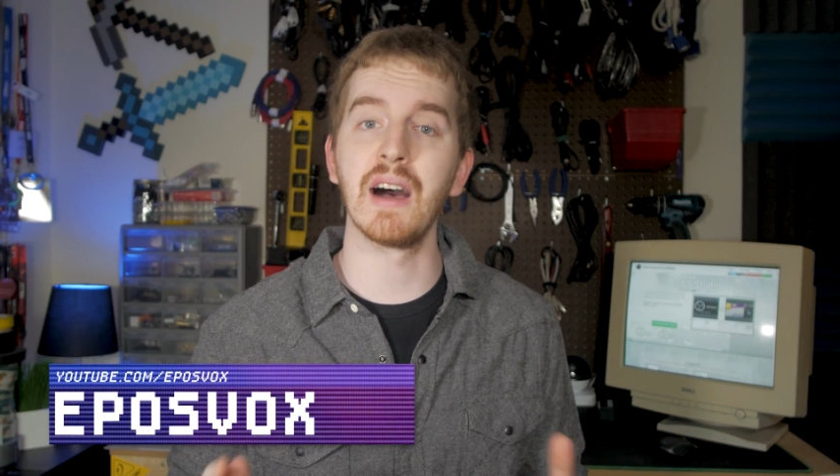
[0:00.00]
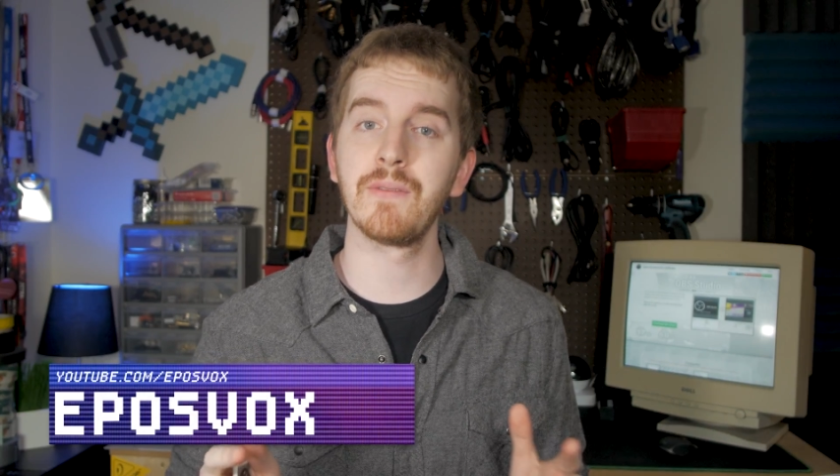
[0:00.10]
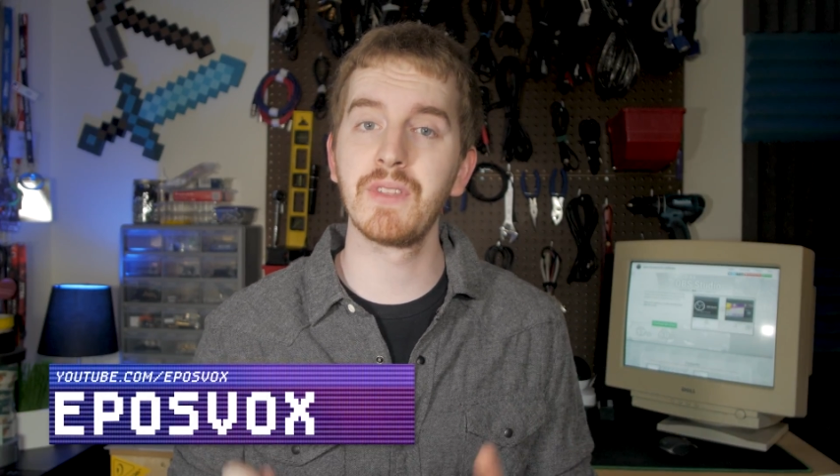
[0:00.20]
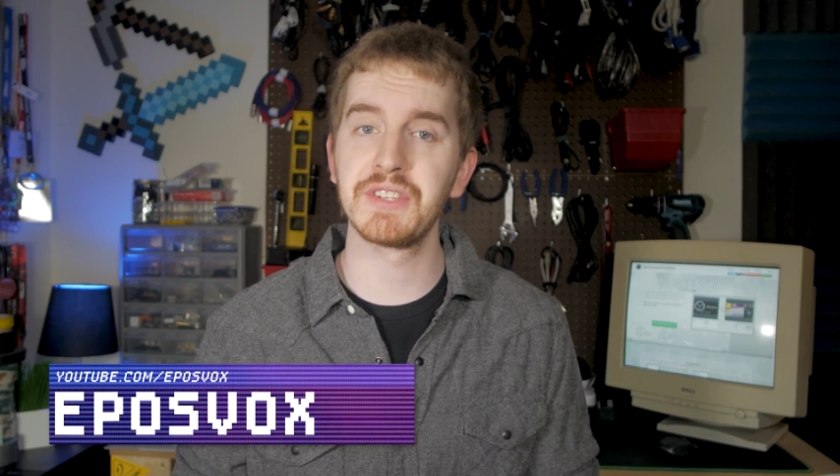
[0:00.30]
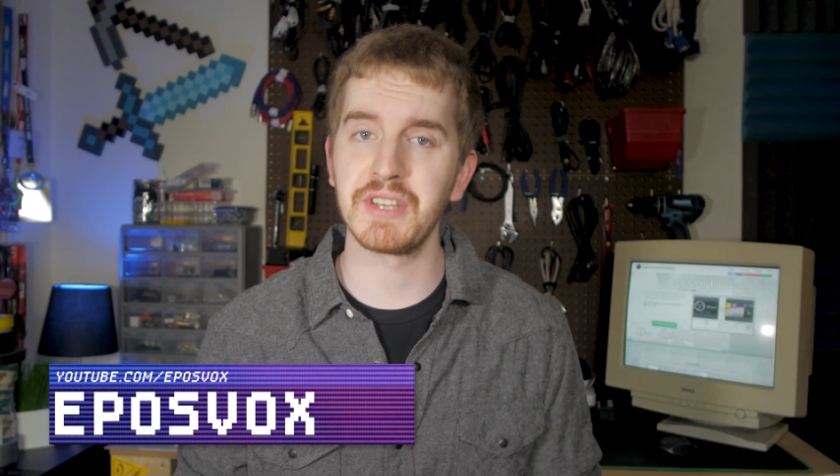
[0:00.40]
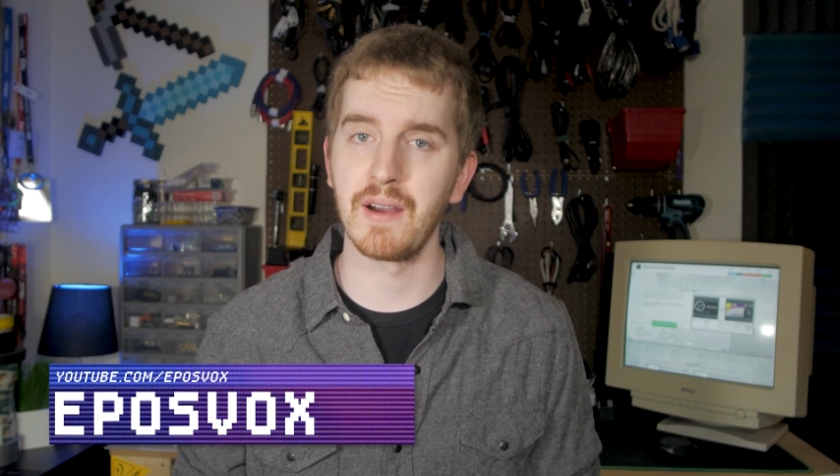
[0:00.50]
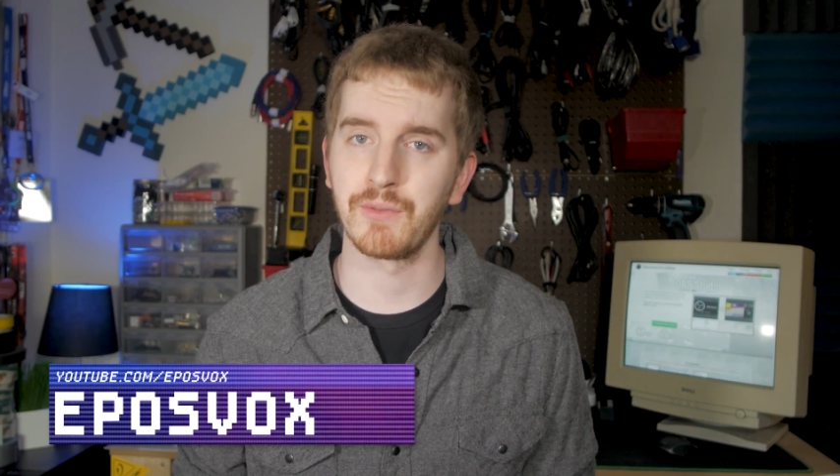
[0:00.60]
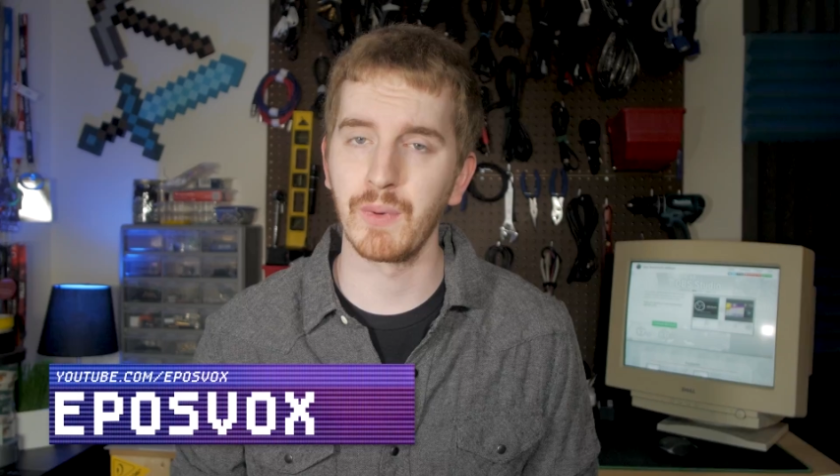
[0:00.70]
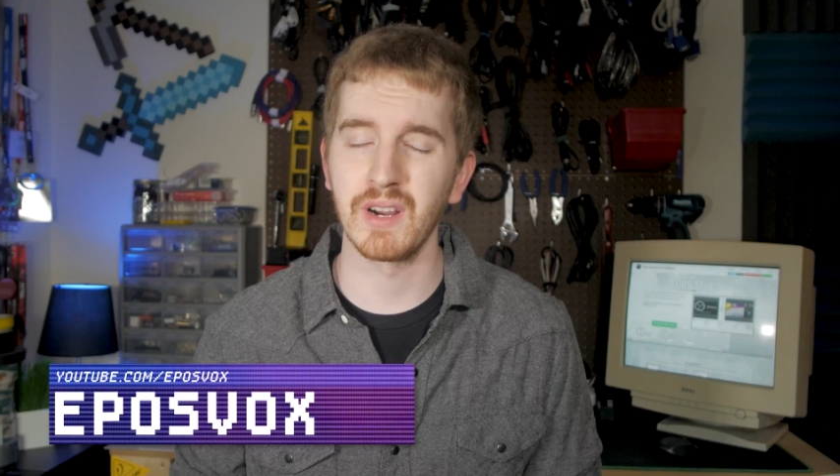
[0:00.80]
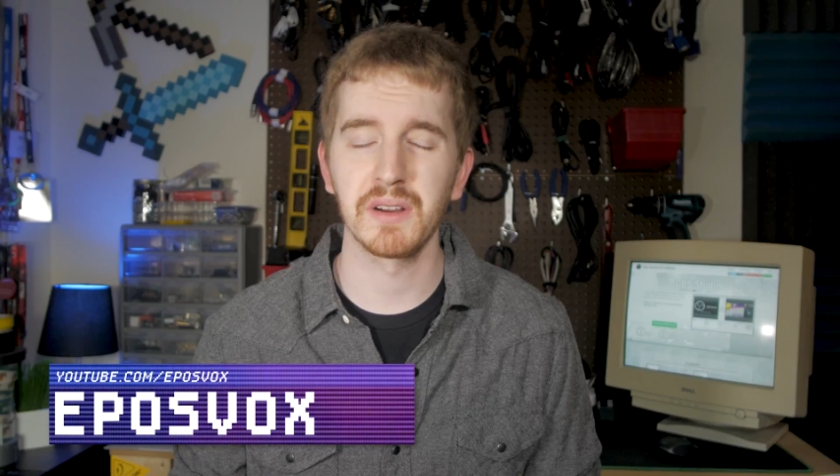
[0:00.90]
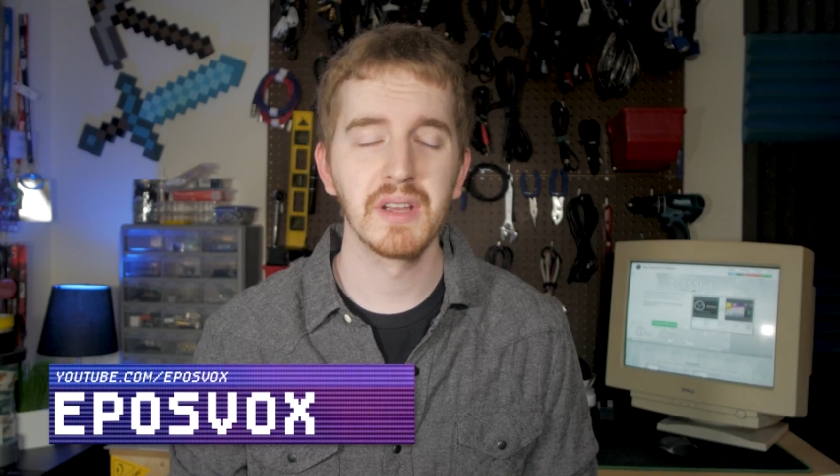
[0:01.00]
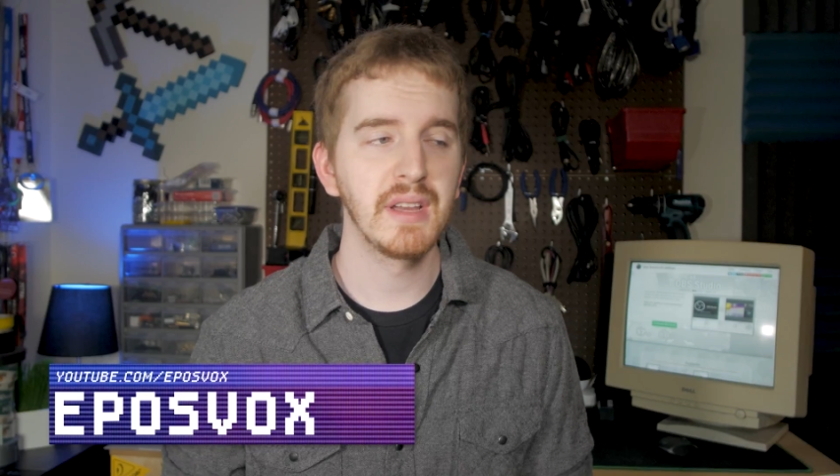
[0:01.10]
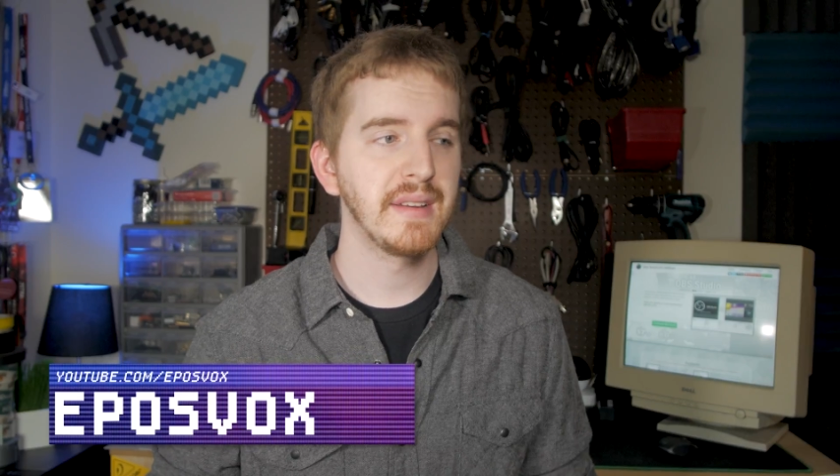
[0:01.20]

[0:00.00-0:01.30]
of the software,